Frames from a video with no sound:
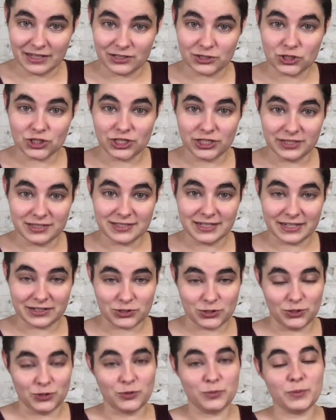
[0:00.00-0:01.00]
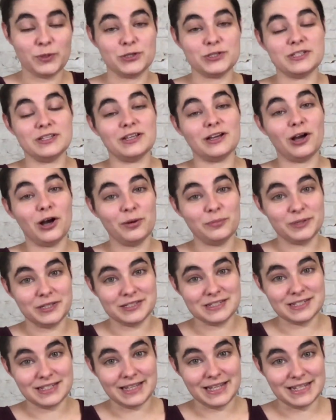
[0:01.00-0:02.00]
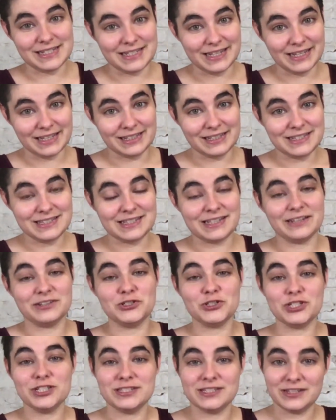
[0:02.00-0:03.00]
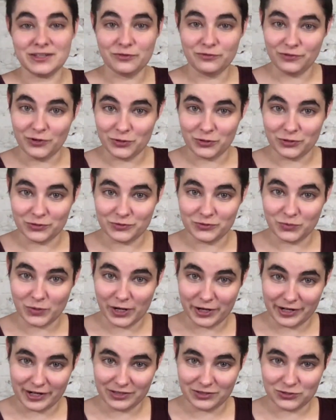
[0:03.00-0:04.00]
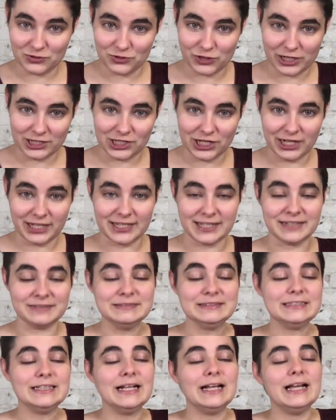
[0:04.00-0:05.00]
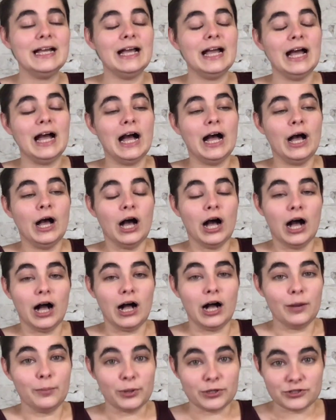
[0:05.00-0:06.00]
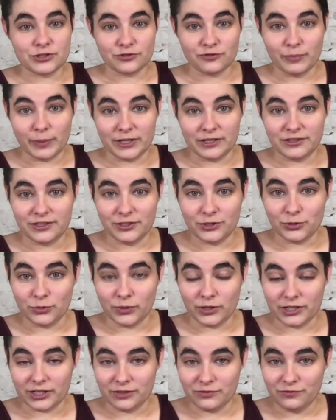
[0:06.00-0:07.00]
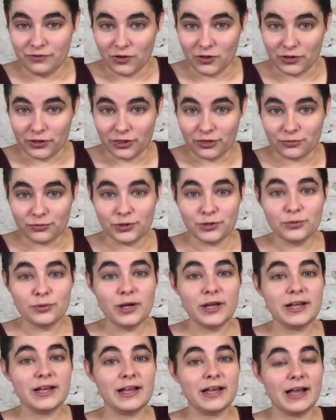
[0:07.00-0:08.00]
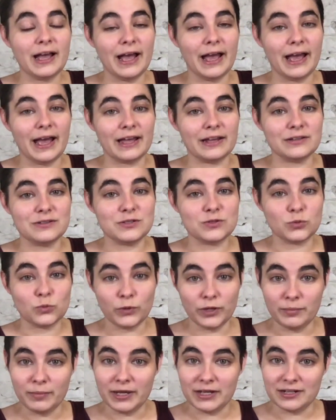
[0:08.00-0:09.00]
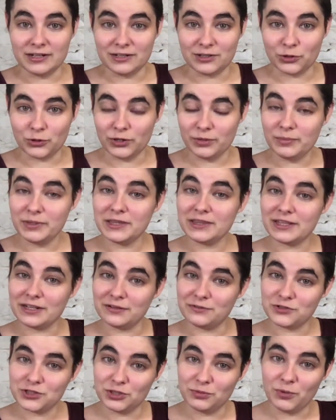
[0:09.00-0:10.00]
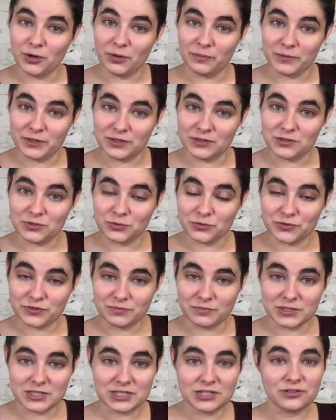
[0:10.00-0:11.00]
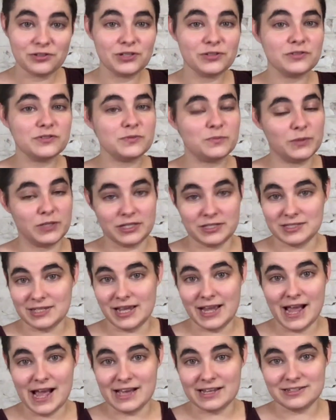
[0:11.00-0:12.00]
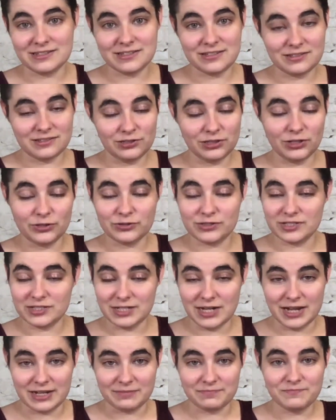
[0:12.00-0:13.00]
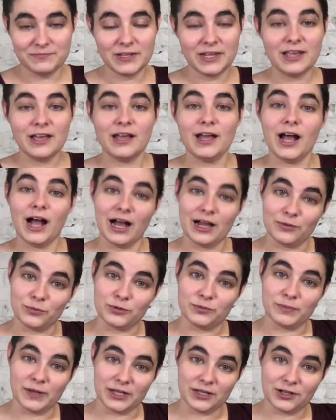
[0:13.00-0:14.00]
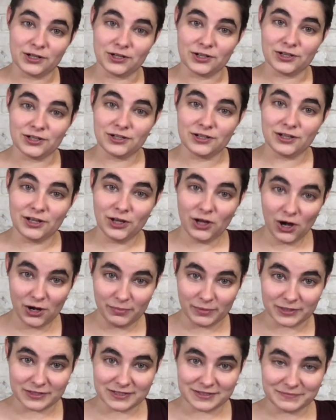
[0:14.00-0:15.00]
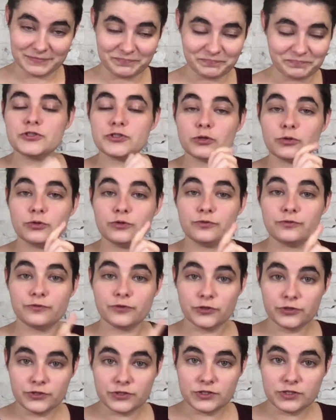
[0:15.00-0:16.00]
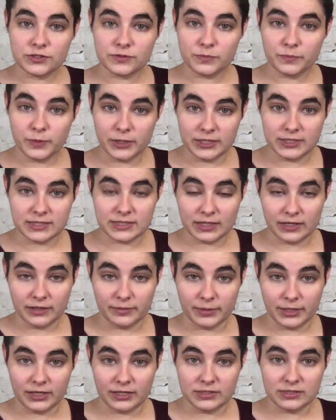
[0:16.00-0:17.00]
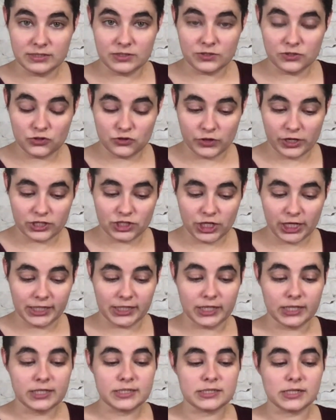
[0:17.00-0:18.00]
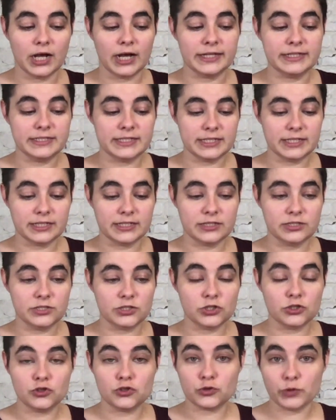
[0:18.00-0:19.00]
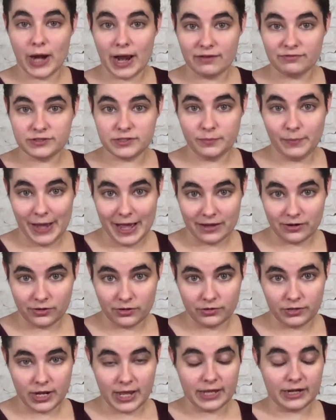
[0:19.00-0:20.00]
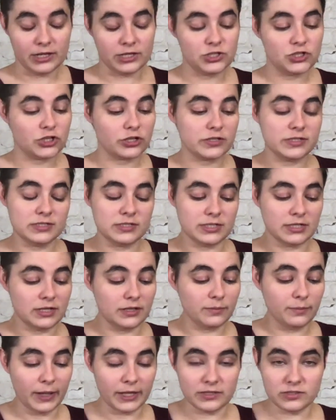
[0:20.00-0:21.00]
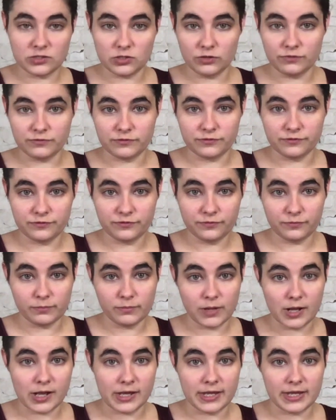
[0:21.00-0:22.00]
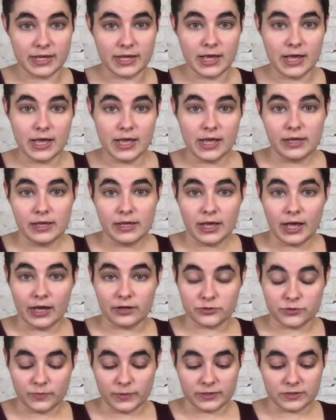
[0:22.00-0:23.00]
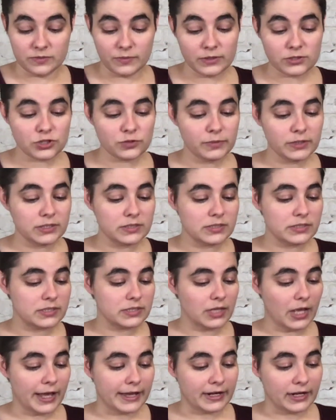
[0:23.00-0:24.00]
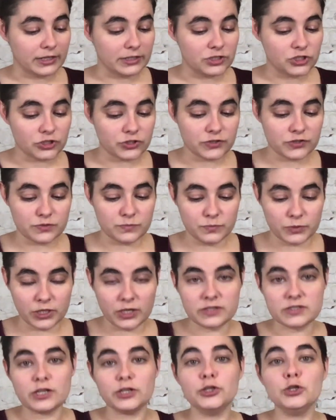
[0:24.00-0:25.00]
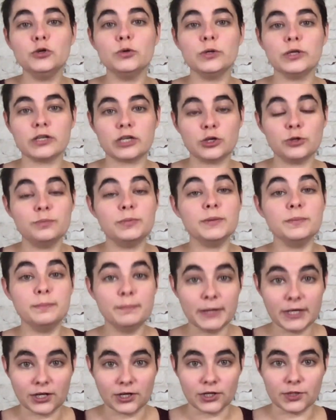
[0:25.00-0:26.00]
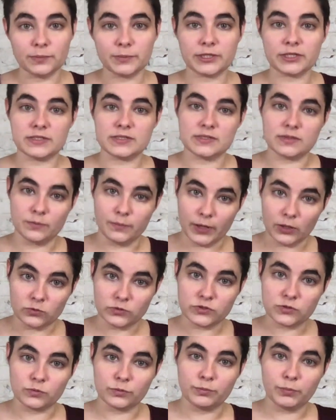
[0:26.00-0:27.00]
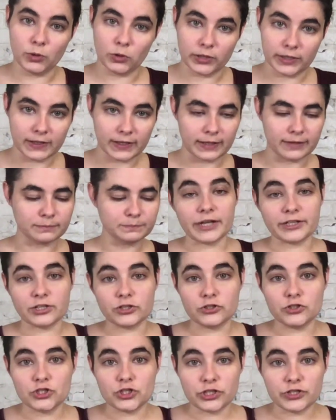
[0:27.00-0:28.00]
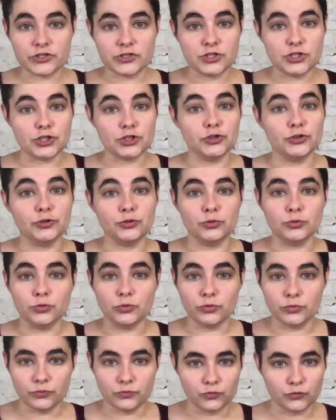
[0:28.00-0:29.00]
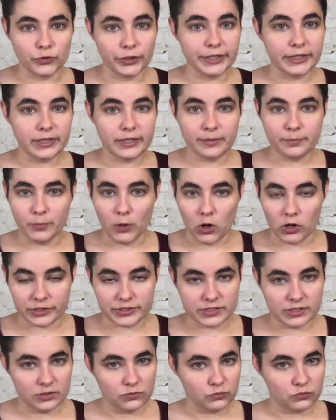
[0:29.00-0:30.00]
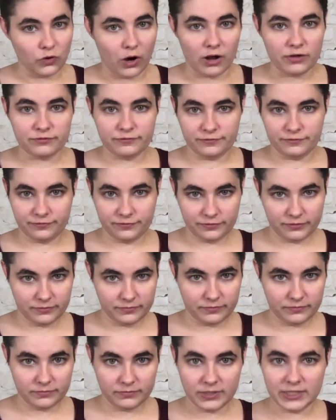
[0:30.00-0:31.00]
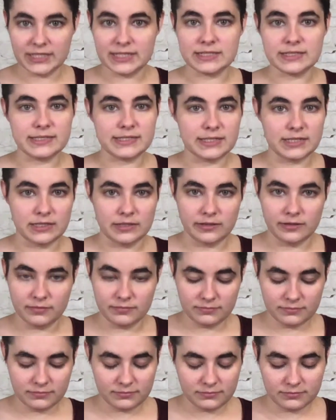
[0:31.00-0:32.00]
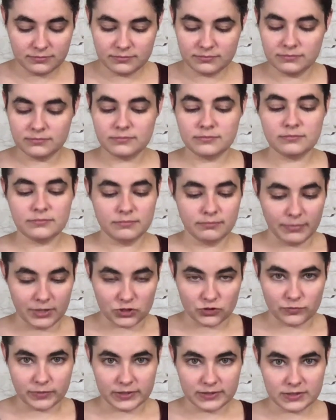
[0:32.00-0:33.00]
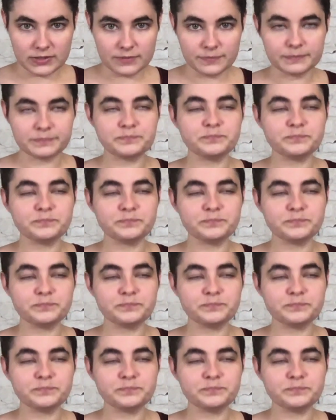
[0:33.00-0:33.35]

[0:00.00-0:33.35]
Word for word: She's actually the person that got me into latex, and she's in the photos wearing the straitjacket. A bunch of my theatre work had fallen through, and we made an agreement that if she bought me the tools and materials, because I had loads of time, I would make her a garment. So the first piece that I made, the straitjacket, I did draft a pattern, and I just did it based off of my housemate's measurements, and I just, because I knew it could be bigger because the belts would pull it in, I could just do really boxy, rough, easy measurements.